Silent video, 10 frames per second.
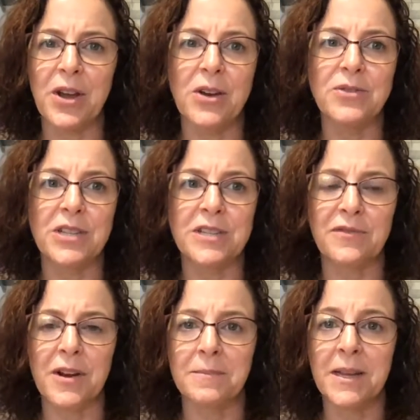just
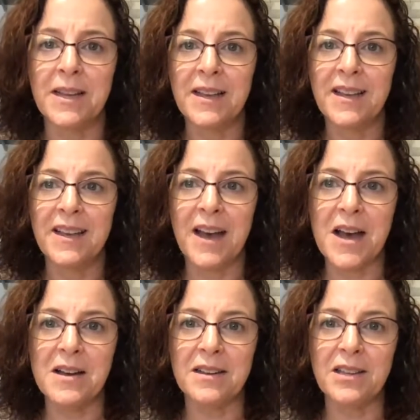from
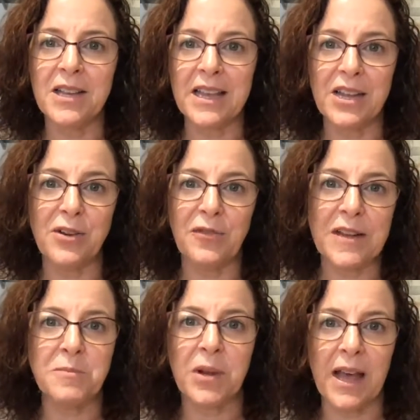looking at your
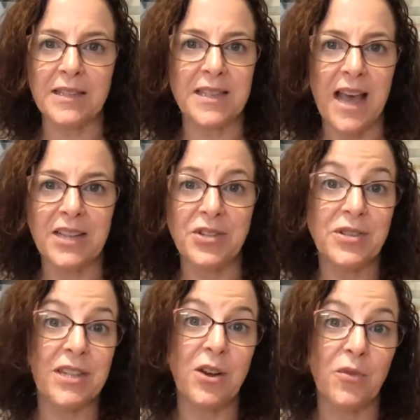Facebook ads, the ads you
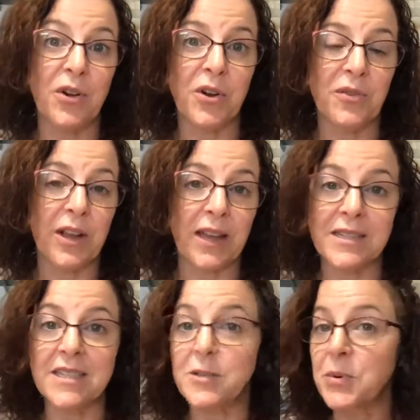see over and over again,
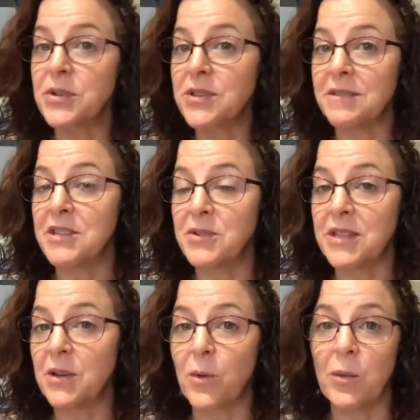is this person
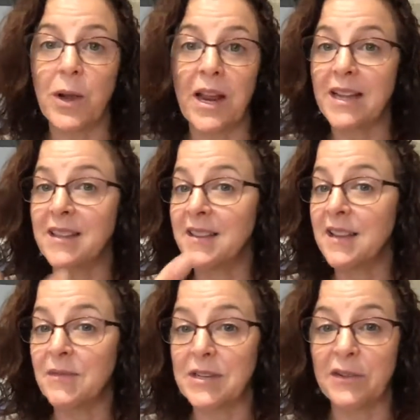using it one way and I can
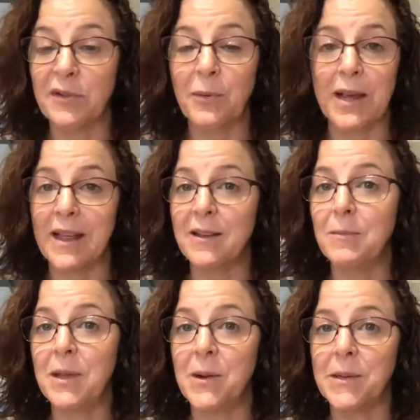think of a different way? That could
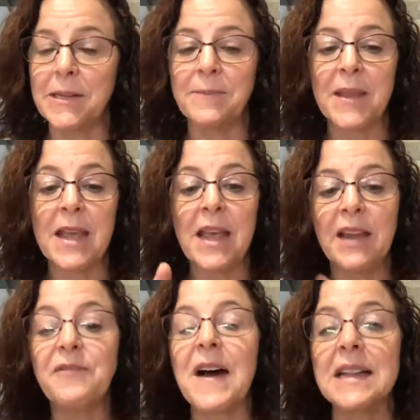be golden.
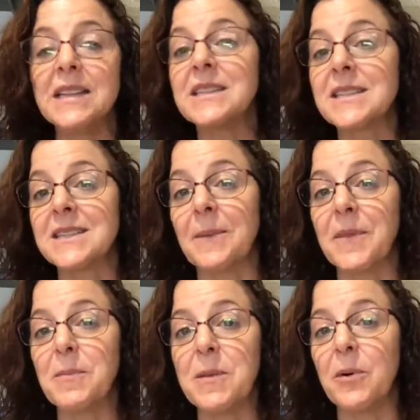And finally, it's
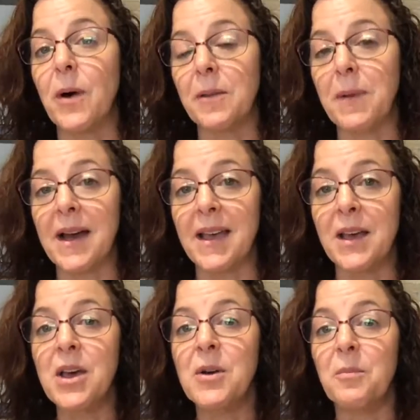something people want to buy
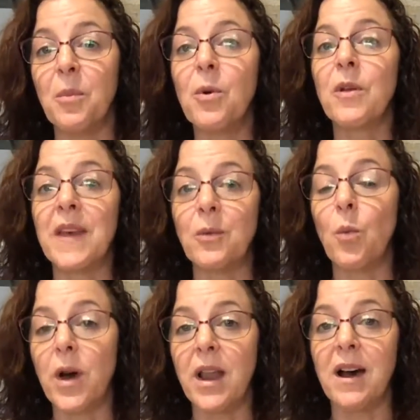more than
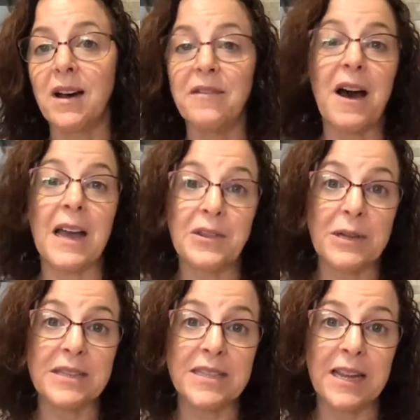one of, either
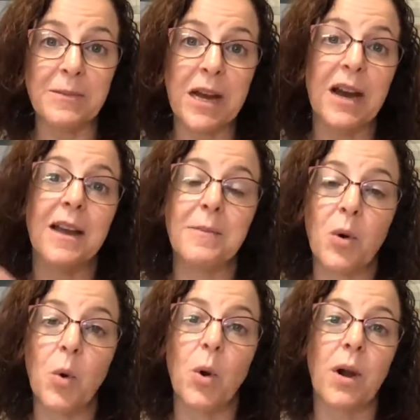at the same time
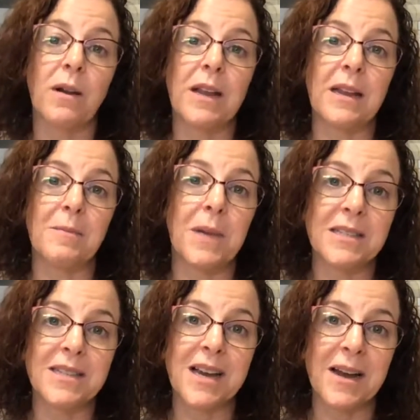or in a
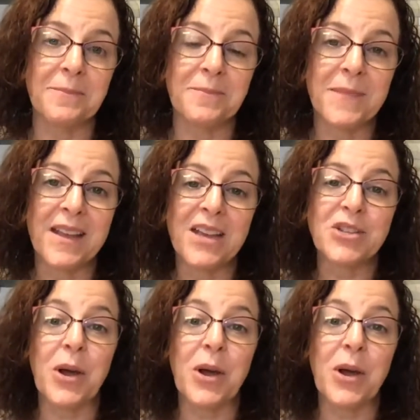month's time. So I